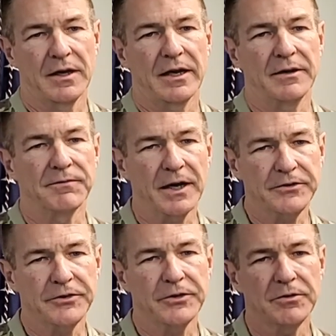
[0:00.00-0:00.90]
I
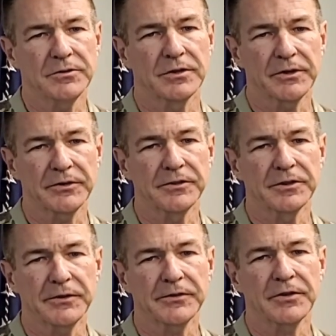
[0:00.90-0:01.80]
invite you to listen to
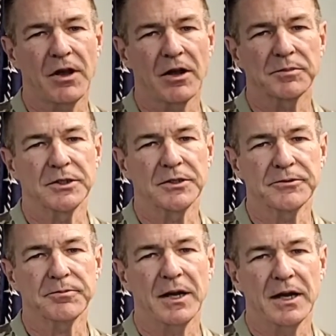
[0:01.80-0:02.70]
this song
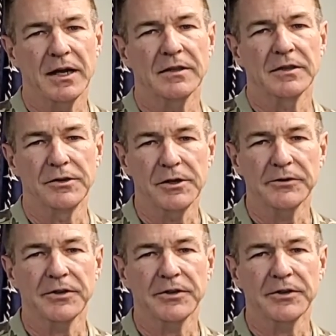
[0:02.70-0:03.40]
produced by the U.S.